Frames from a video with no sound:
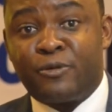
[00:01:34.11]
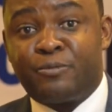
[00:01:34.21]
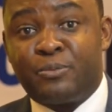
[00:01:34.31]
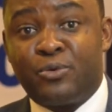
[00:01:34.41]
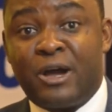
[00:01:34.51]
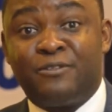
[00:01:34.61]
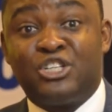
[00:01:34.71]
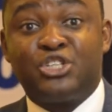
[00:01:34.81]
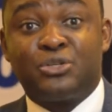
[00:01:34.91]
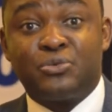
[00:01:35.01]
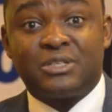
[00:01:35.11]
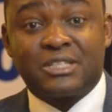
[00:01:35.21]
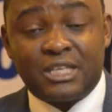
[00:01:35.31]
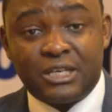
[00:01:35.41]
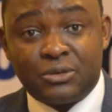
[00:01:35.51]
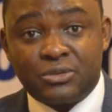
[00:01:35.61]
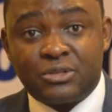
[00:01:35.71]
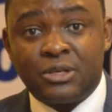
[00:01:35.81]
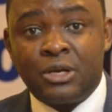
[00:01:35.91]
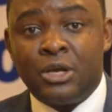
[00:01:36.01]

of people who have digital skills.